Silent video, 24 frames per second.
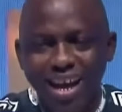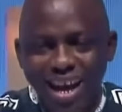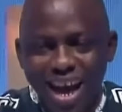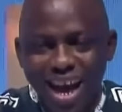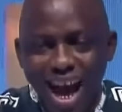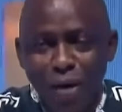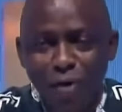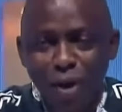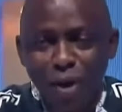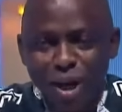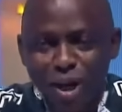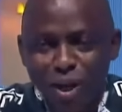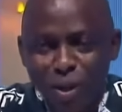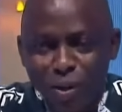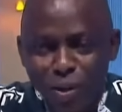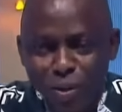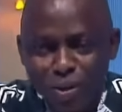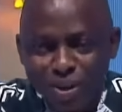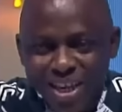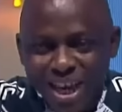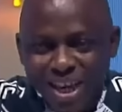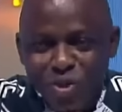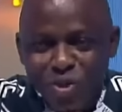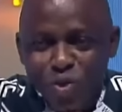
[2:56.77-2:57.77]
and we
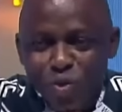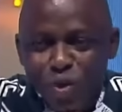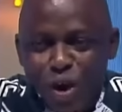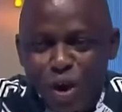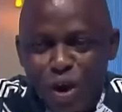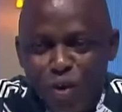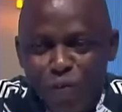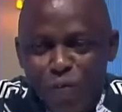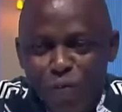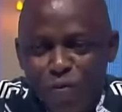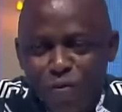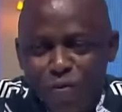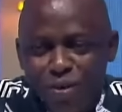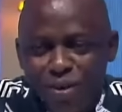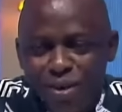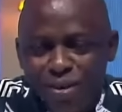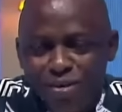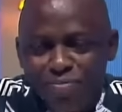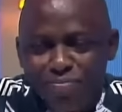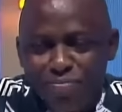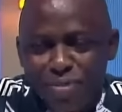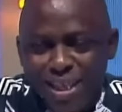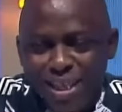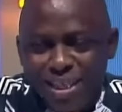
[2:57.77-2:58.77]
closed at 12
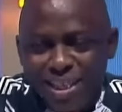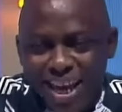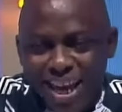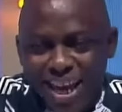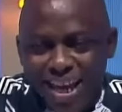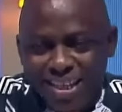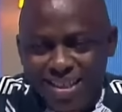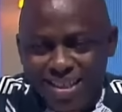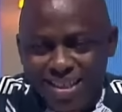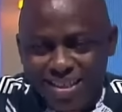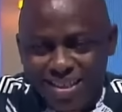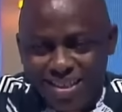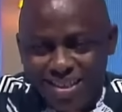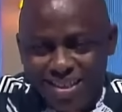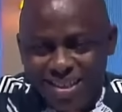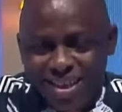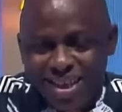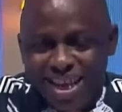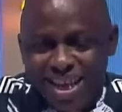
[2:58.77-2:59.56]
midnight.